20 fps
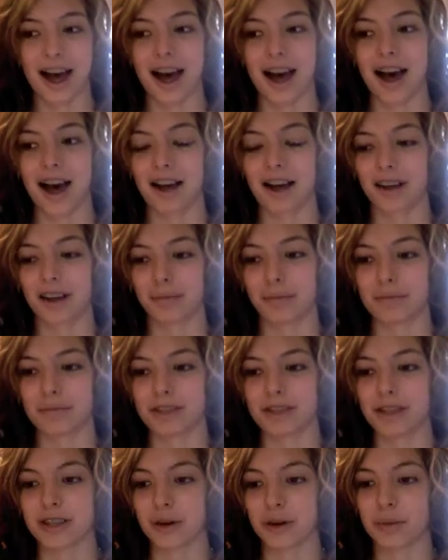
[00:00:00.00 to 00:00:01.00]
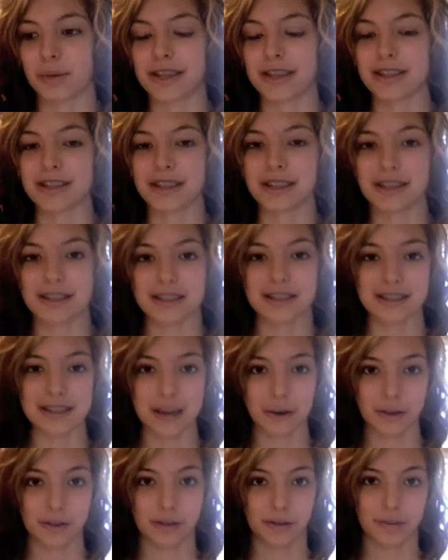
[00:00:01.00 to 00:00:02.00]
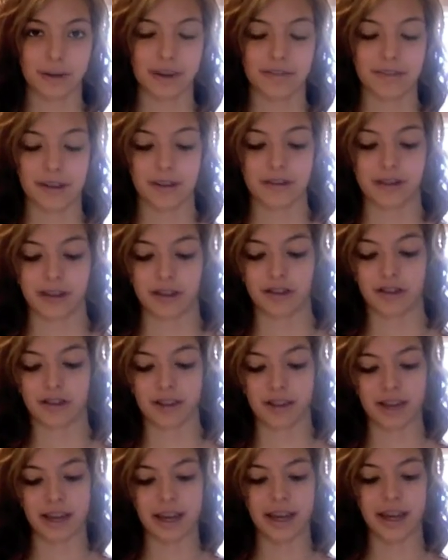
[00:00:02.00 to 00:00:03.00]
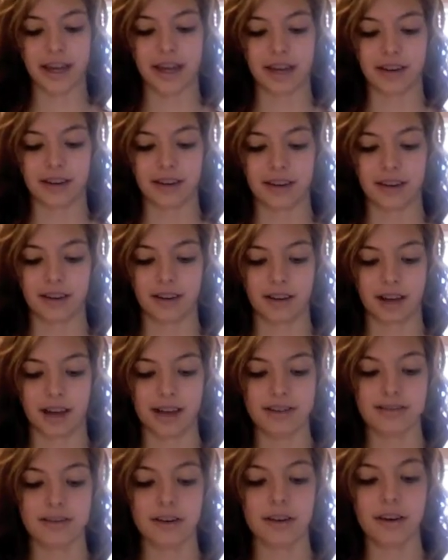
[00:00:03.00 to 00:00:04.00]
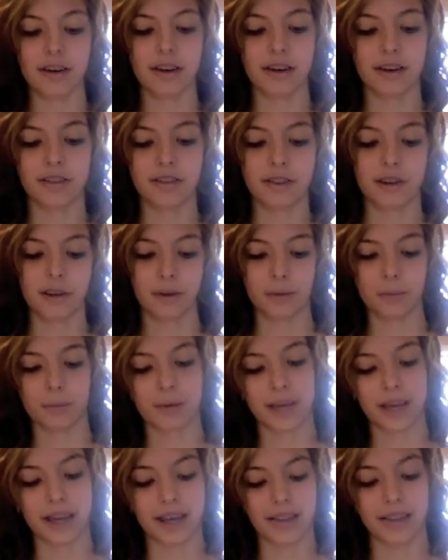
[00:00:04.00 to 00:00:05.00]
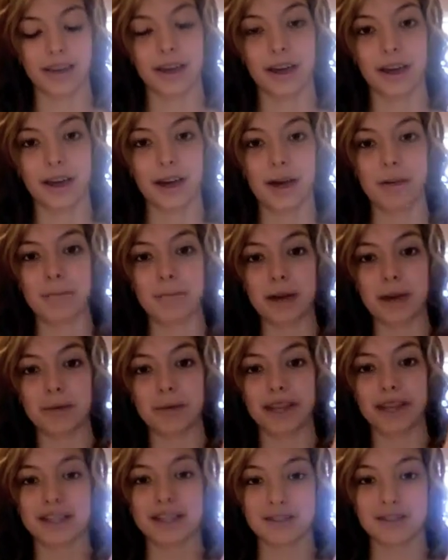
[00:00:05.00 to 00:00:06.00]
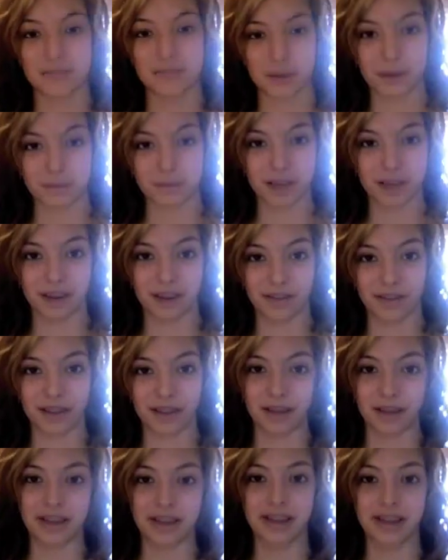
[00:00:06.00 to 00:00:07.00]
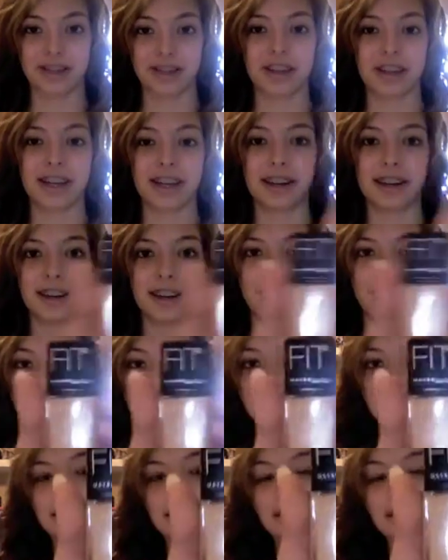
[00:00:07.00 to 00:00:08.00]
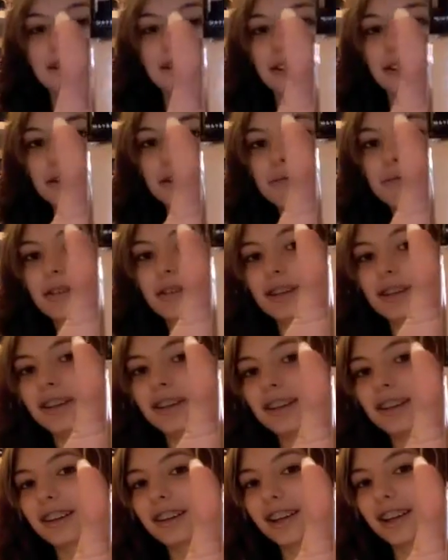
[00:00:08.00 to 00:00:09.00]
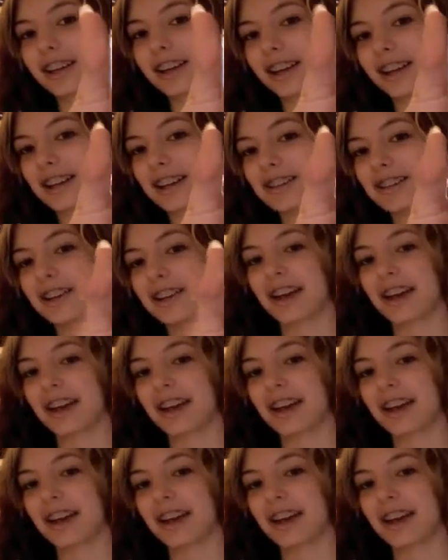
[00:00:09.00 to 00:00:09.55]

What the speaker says: So basically this is how I do my foundation, and I start off with Maybelline's Fit Me foundation. Oops, here it is.